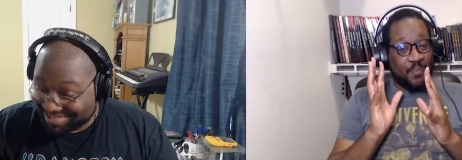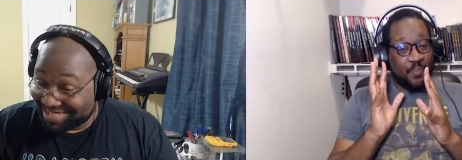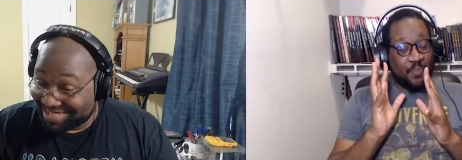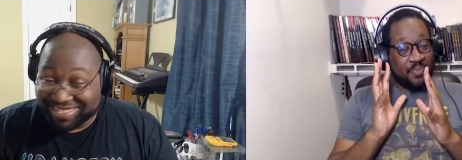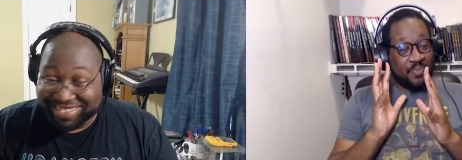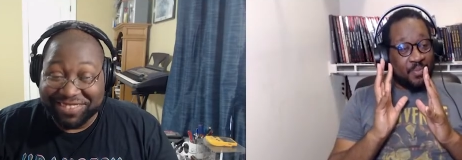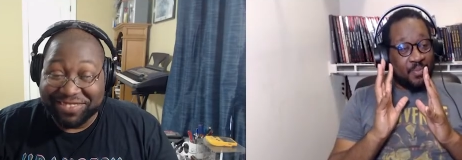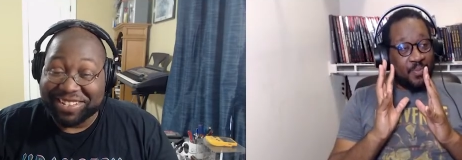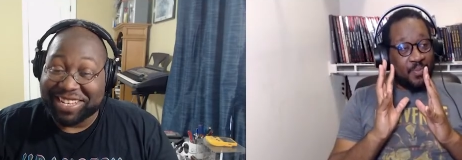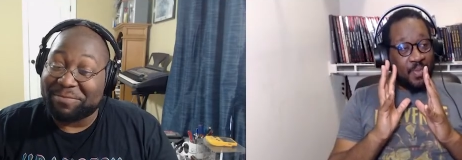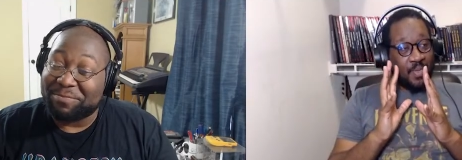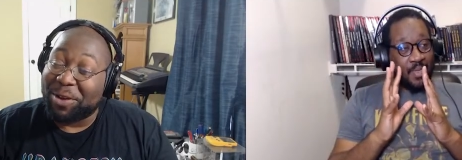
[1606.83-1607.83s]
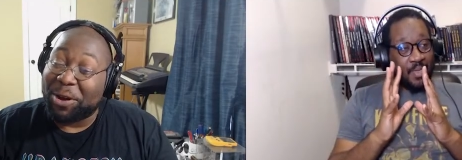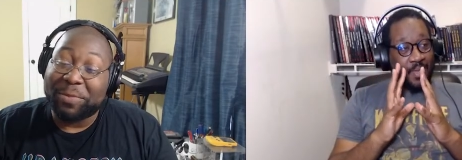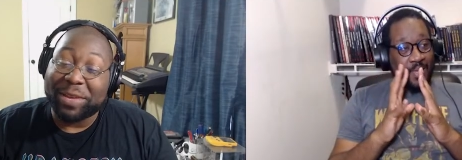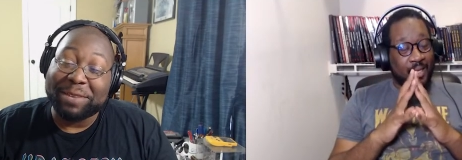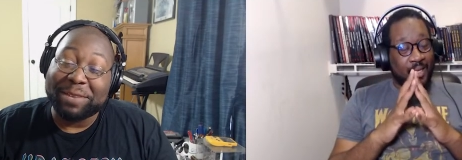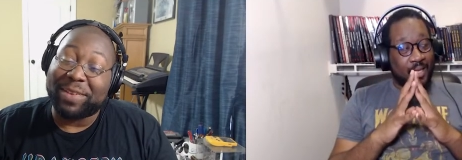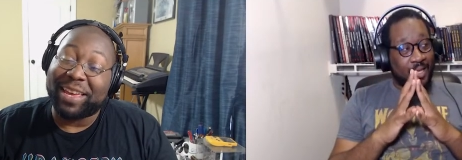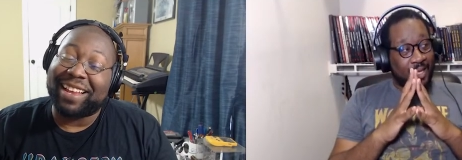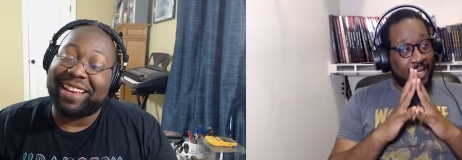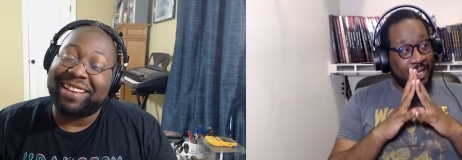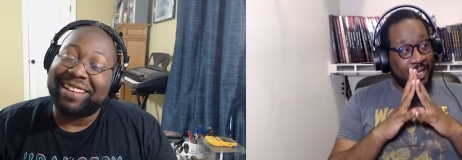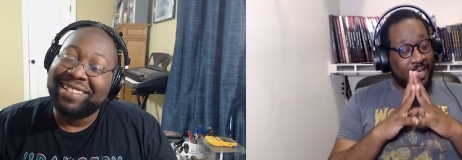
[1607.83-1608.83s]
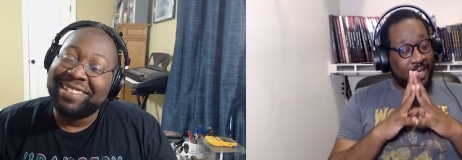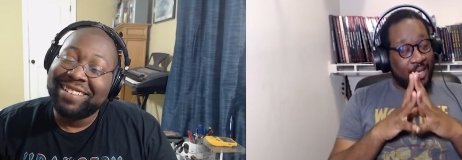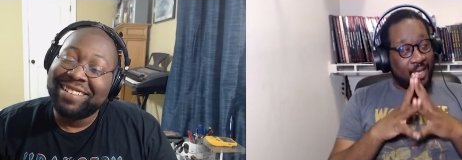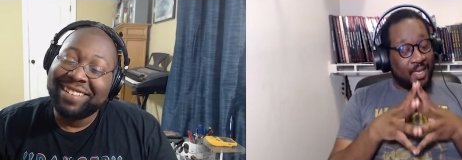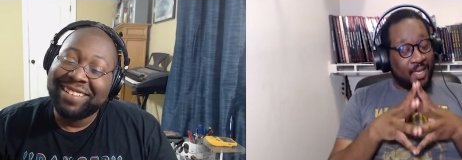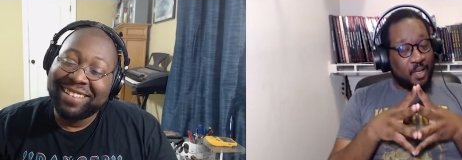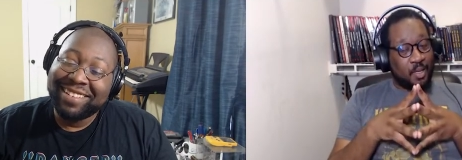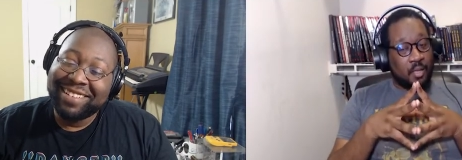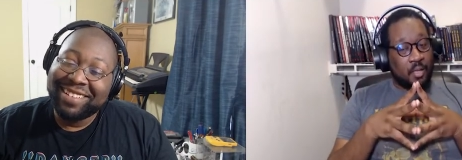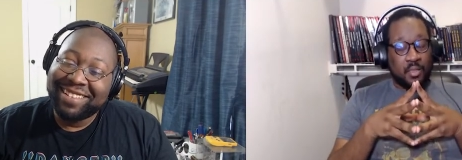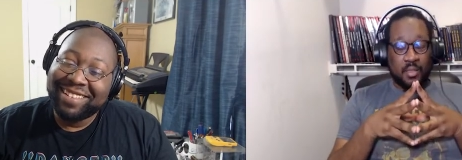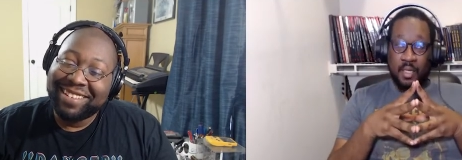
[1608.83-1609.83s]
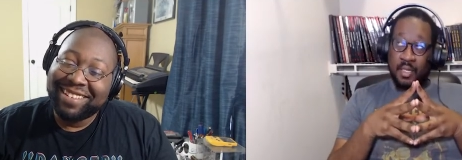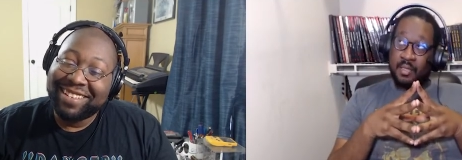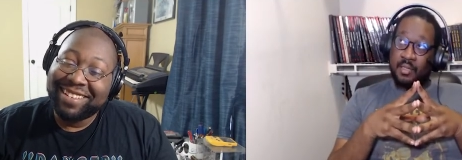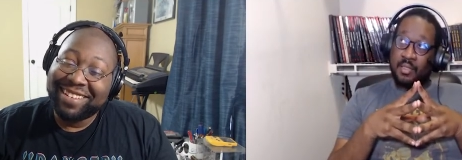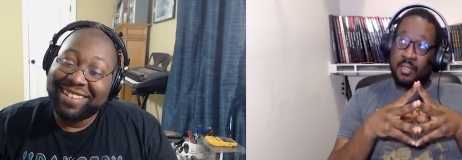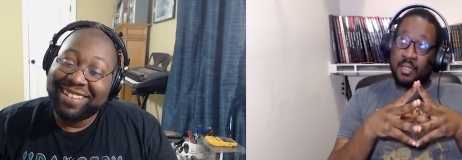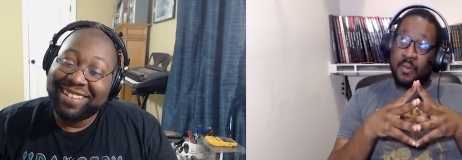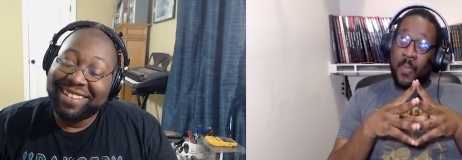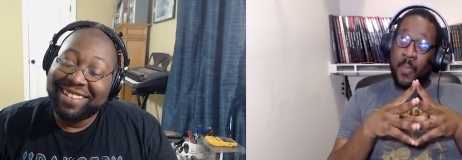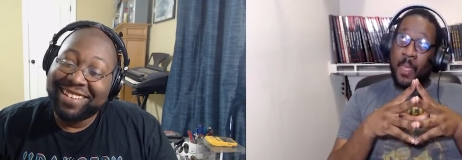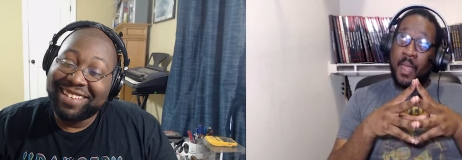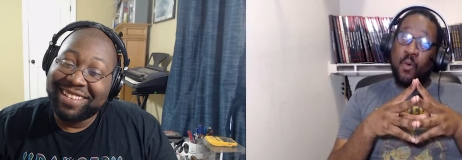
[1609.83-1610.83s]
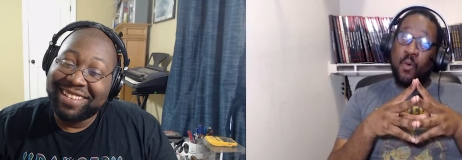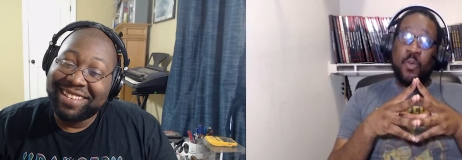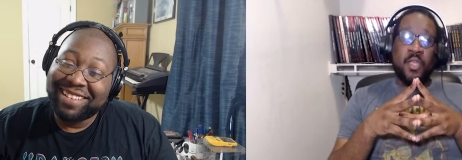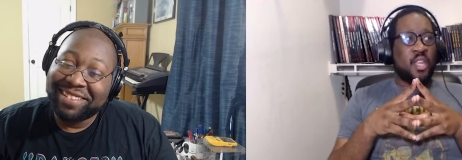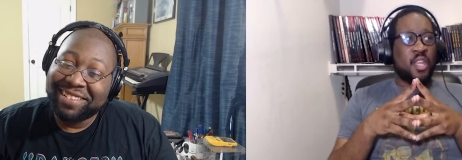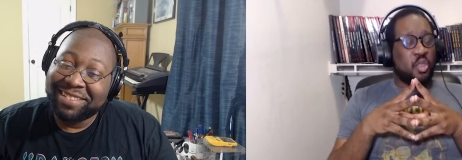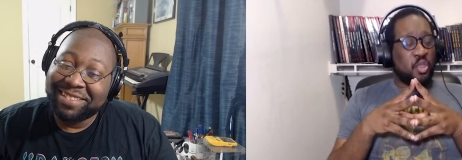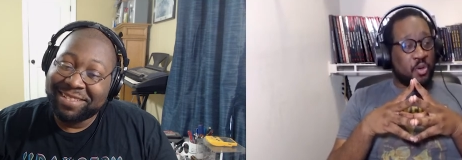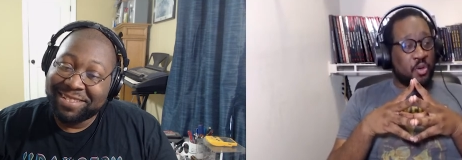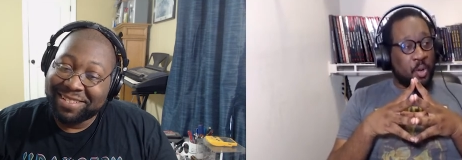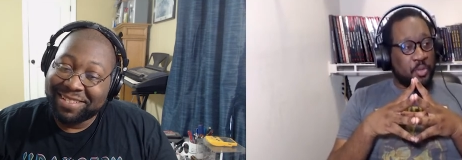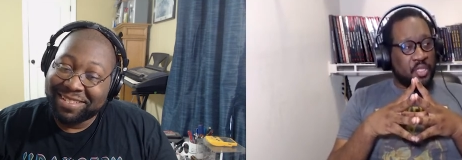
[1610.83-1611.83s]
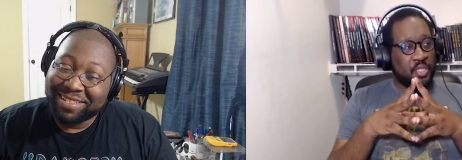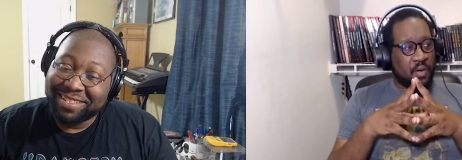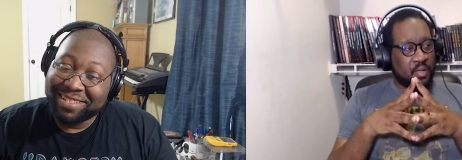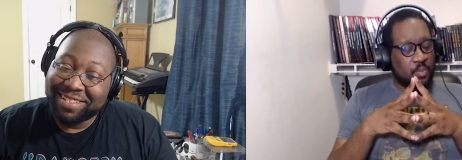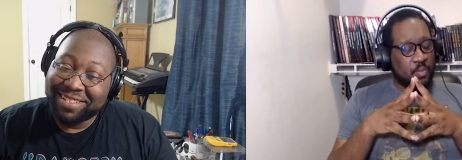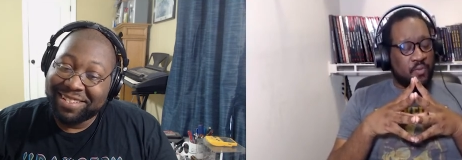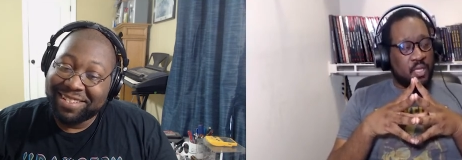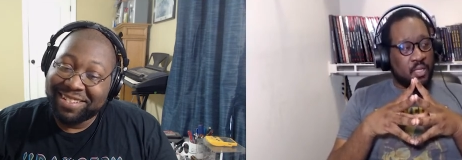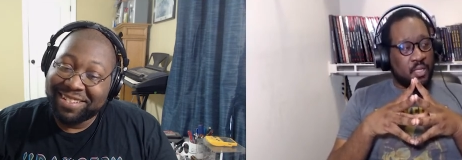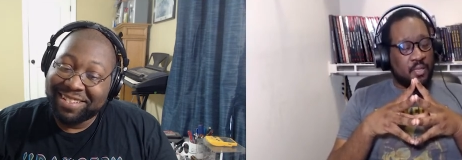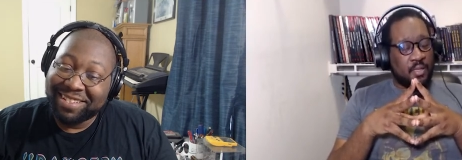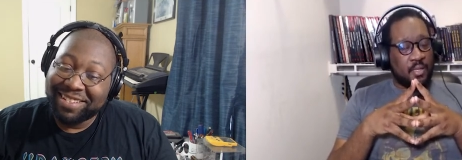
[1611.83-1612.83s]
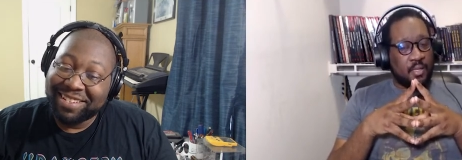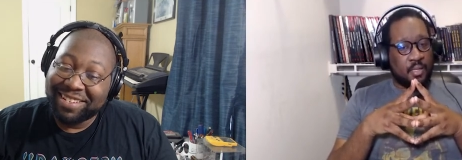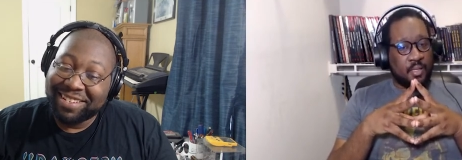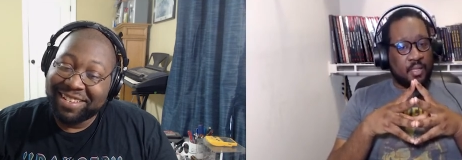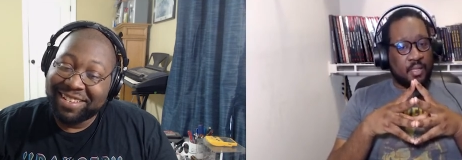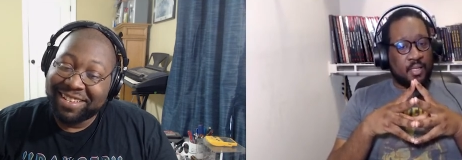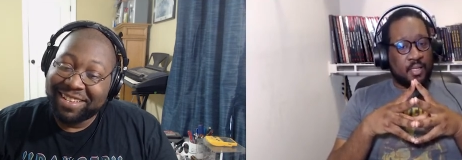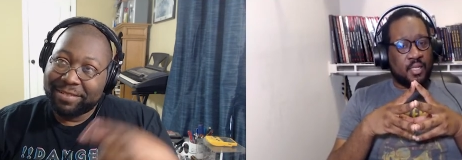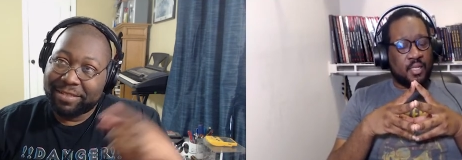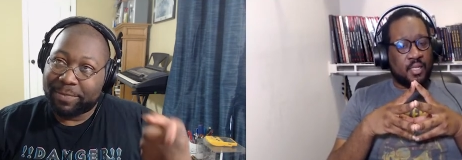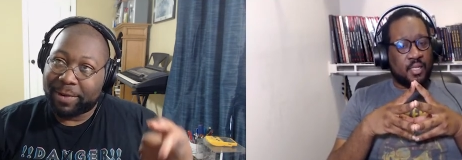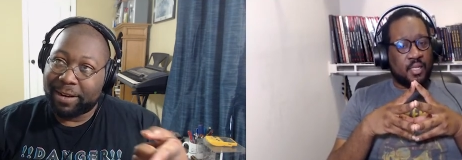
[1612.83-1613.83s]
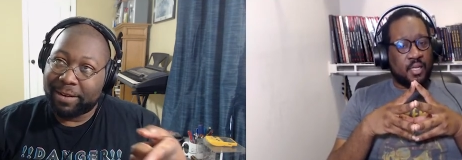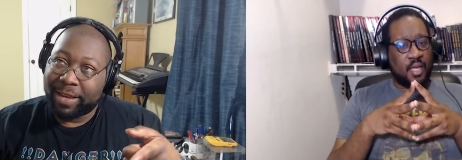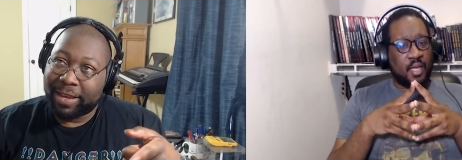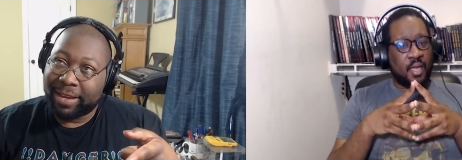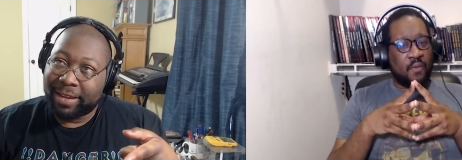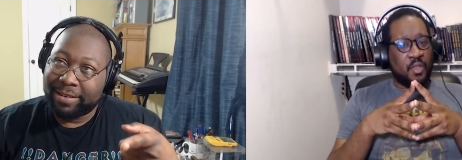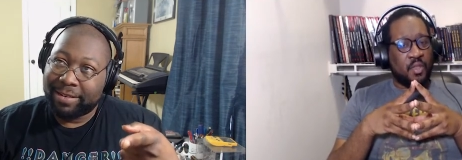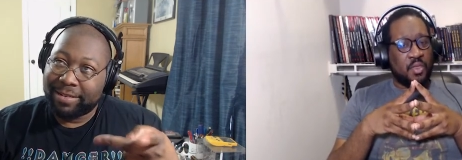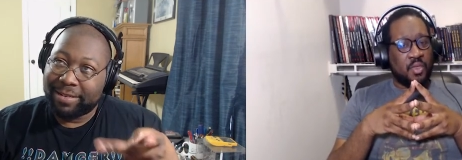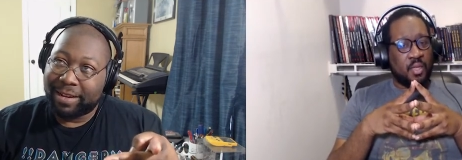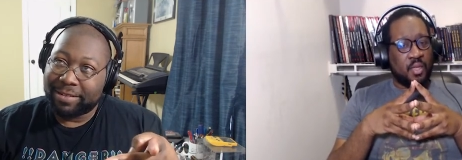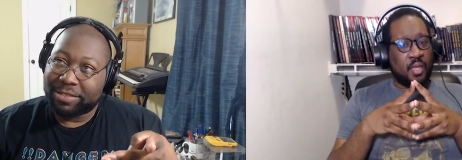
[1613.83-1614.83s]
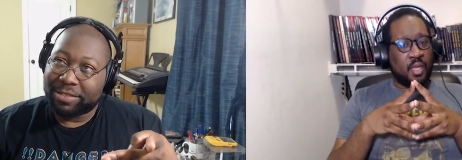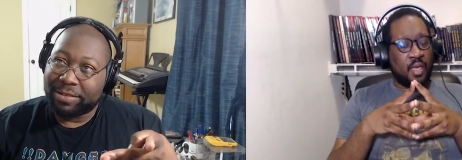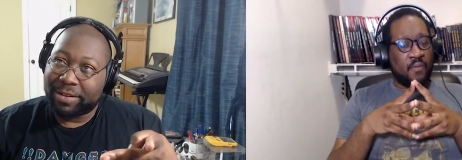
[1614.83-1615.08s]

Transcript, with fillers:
Speaker 1: Just go keep on being petty.
Speaker 2: It's also, it's, we getting three multiverse movies this year.
Speaker 1: Spider Man, every Doctor Strange,